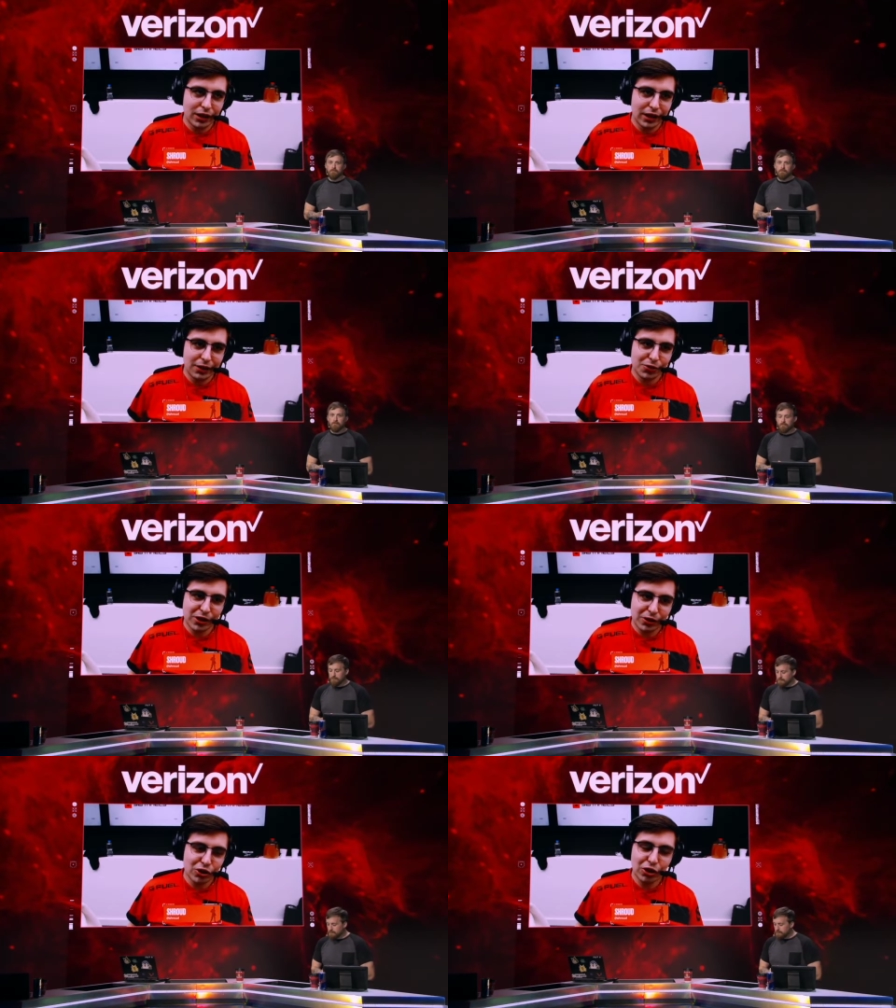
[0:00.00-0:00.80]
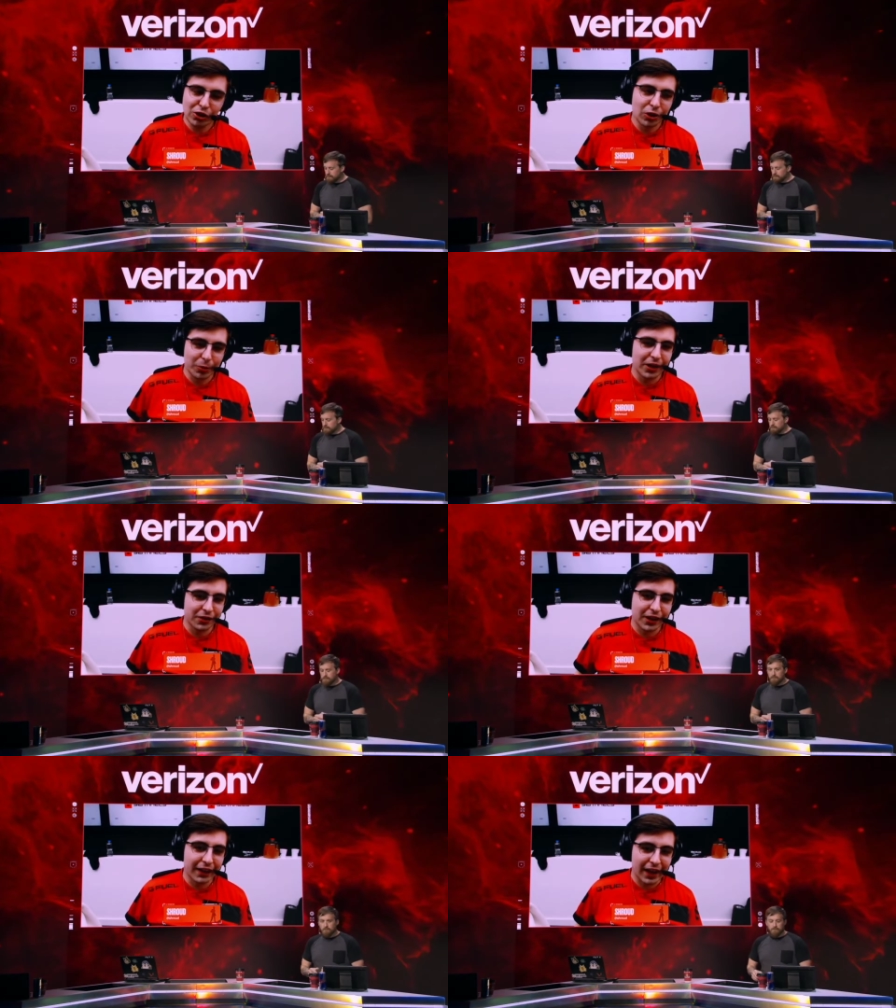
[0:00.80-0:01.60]
it was, it took a little bit to
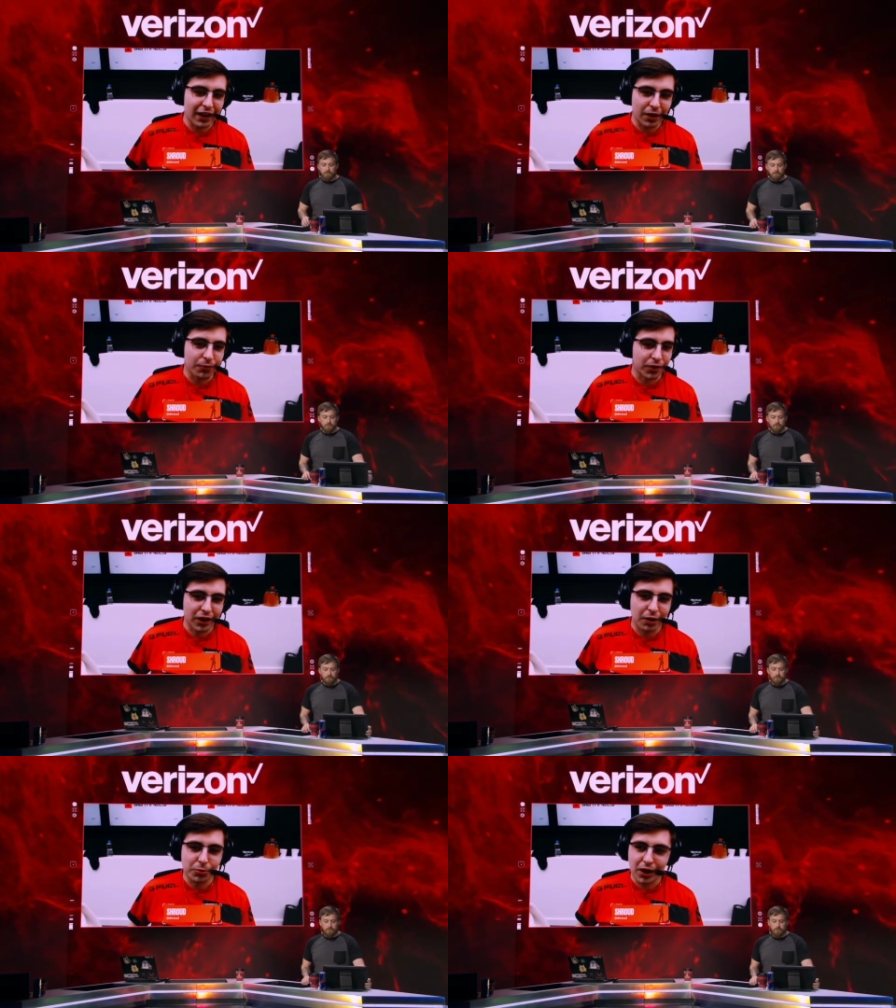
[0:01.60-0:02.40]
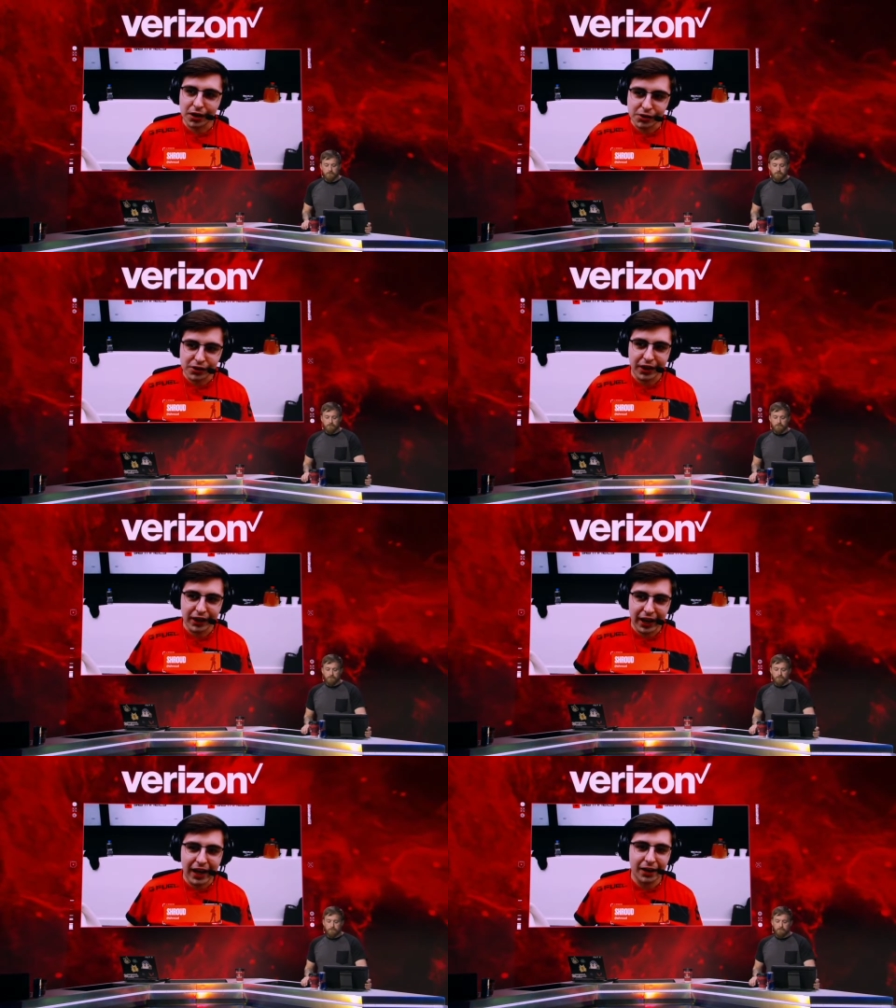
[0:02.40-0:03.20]
get that comfort. I'll be honest. Like
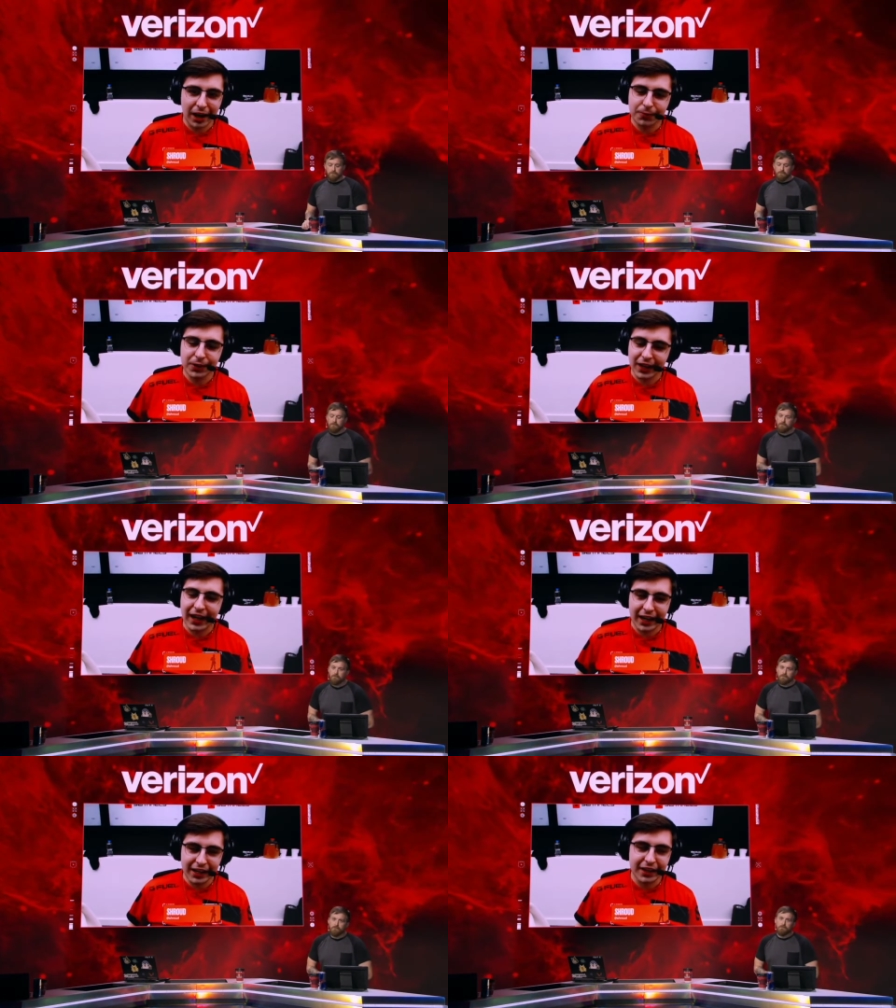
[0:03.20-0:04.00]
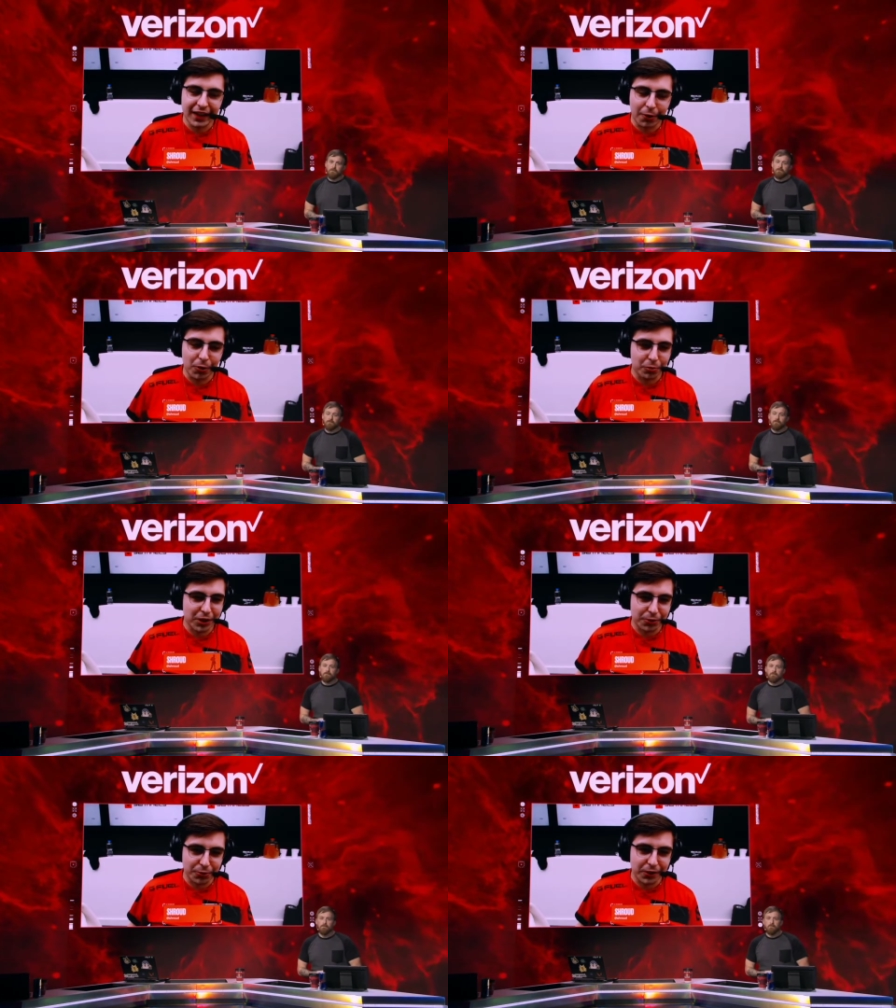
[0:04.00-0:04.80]
I, I feel like I needed that one B O
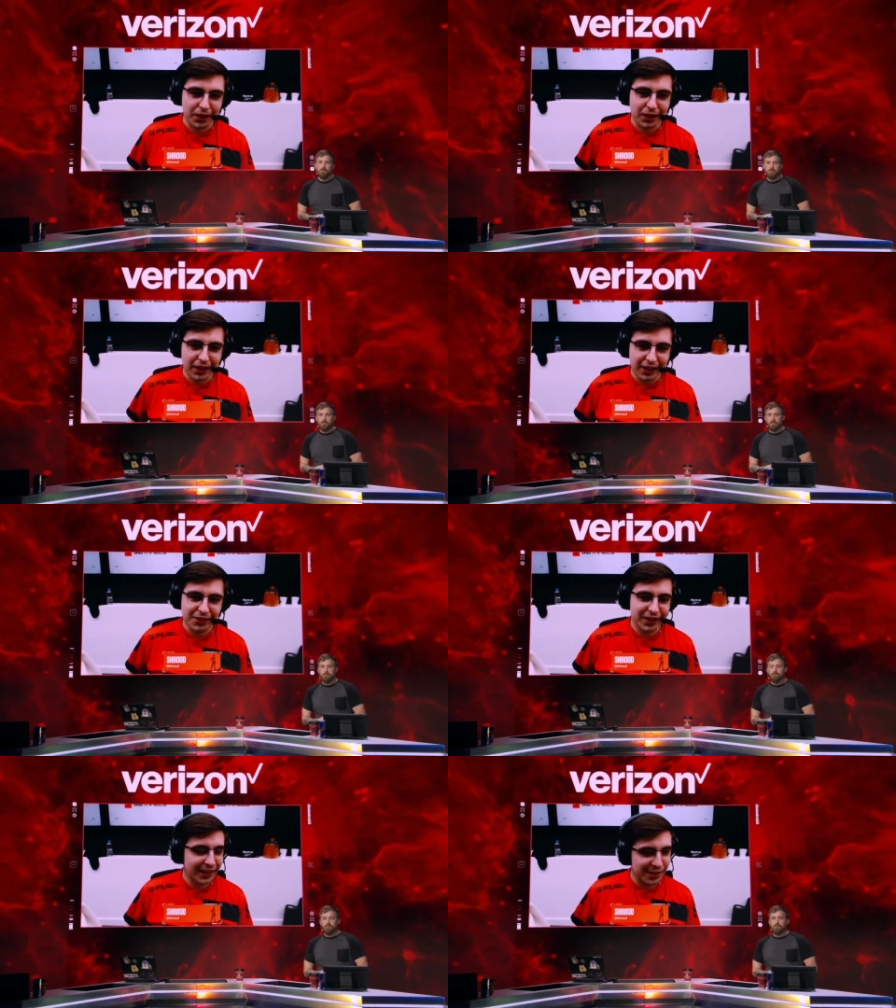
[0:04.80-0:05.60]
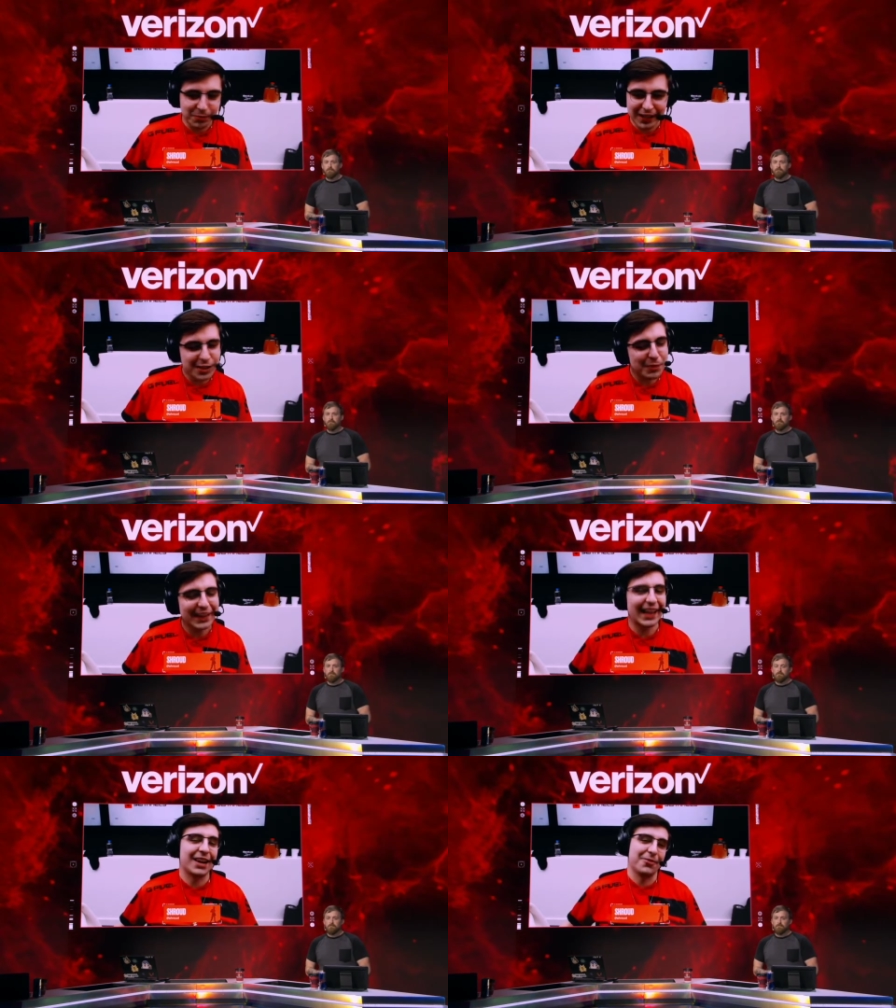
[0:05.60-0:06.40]
three. It's, it's, it's been
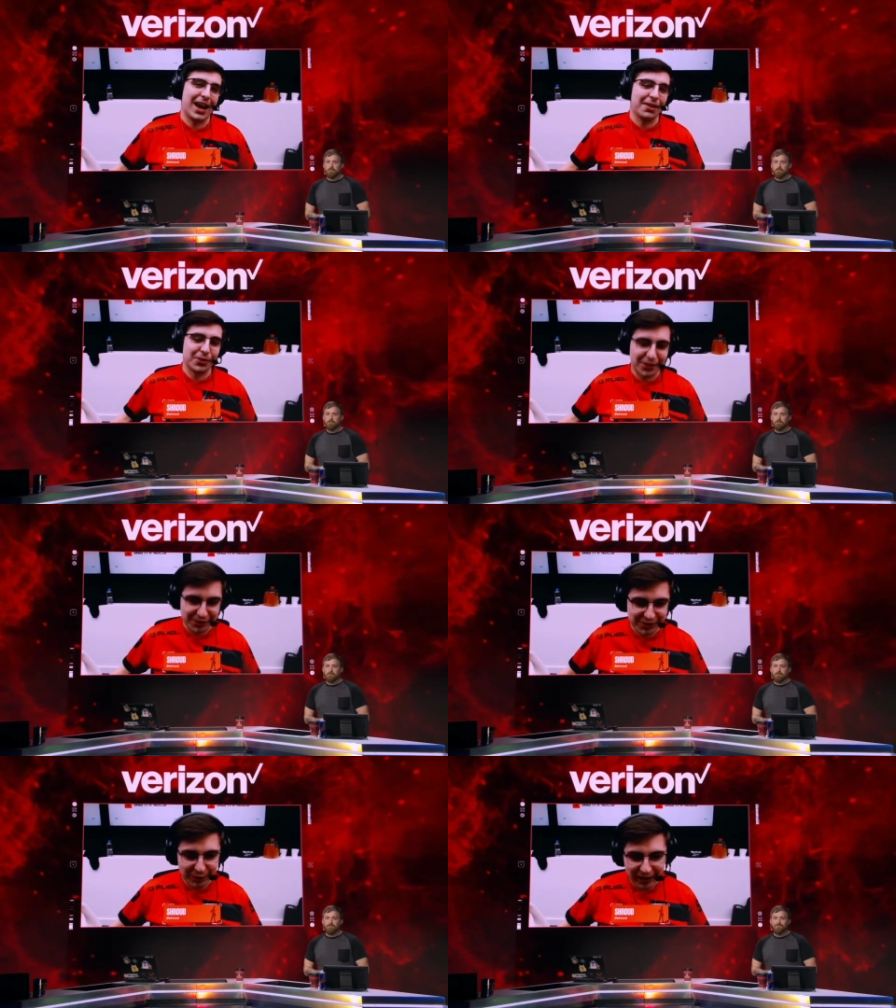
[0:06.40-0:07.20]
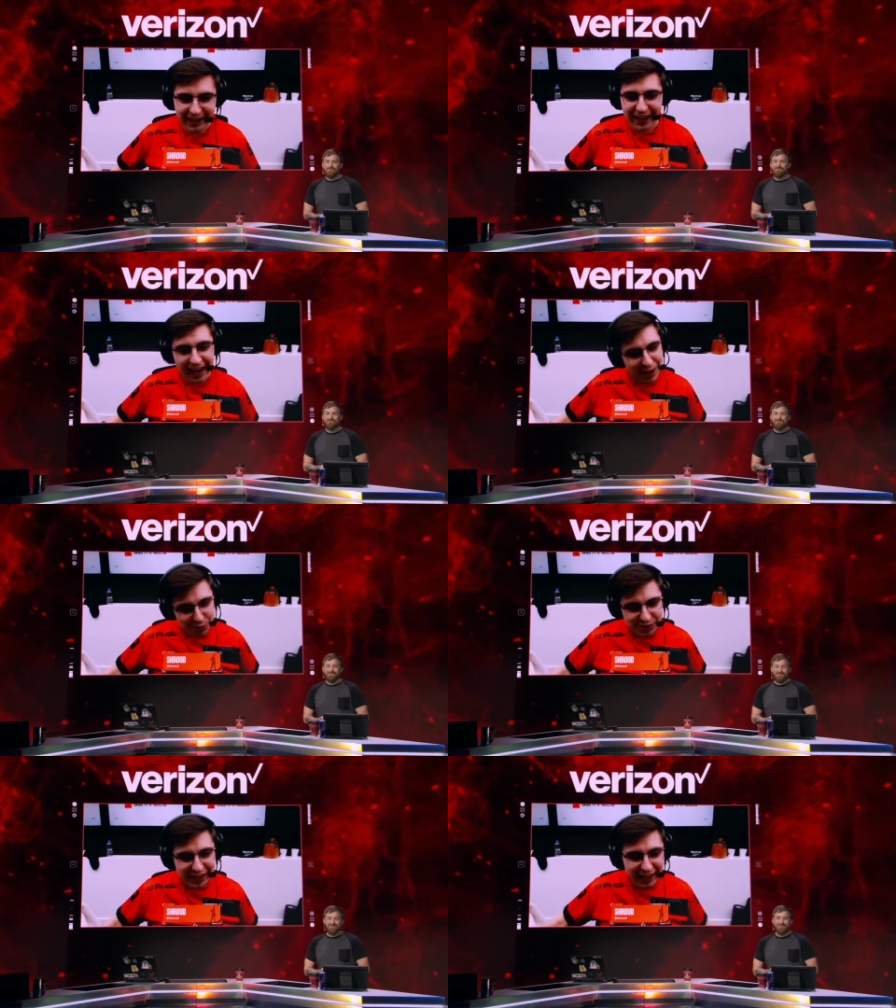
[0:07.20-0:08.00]
like five years. Okay. I was,
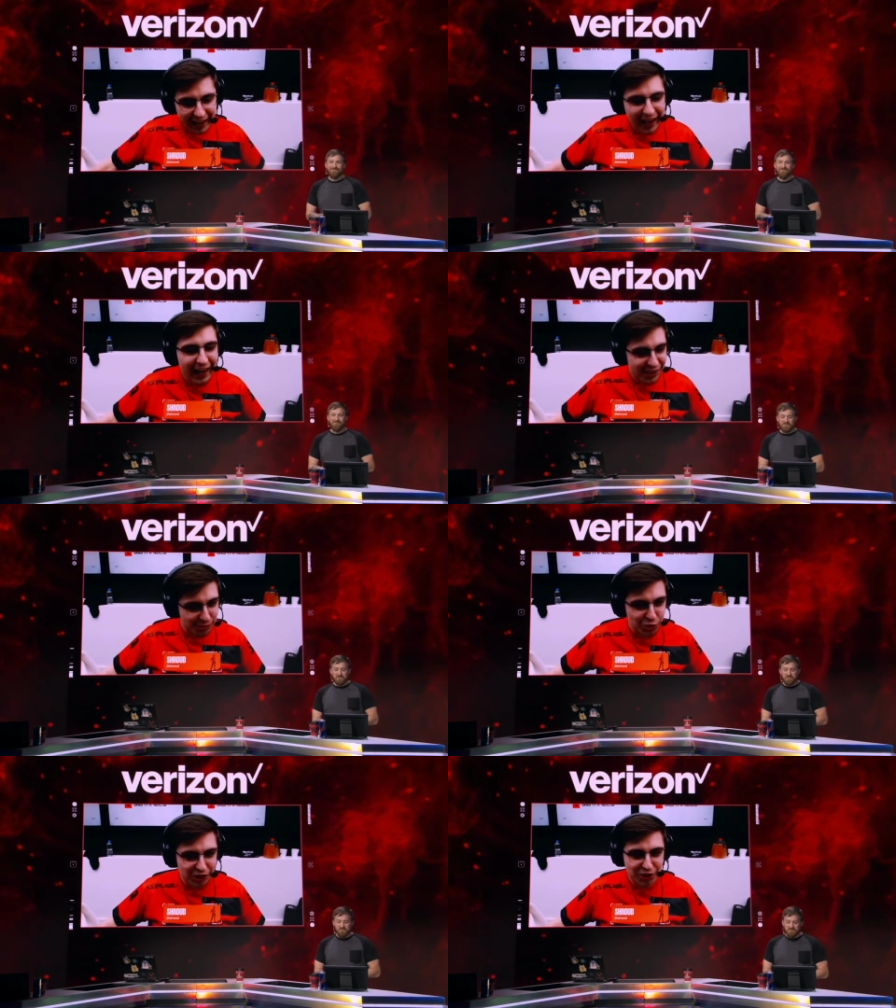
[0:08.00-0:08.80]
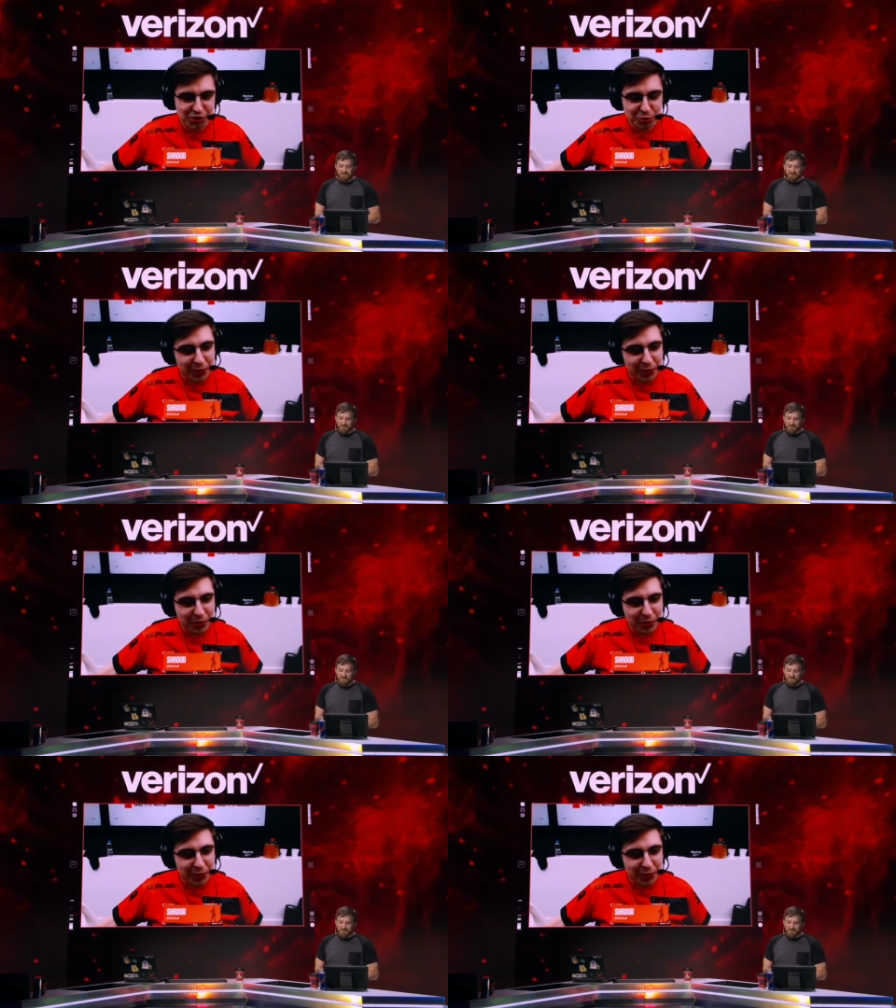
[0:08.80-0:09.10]
I, I had some jitters, but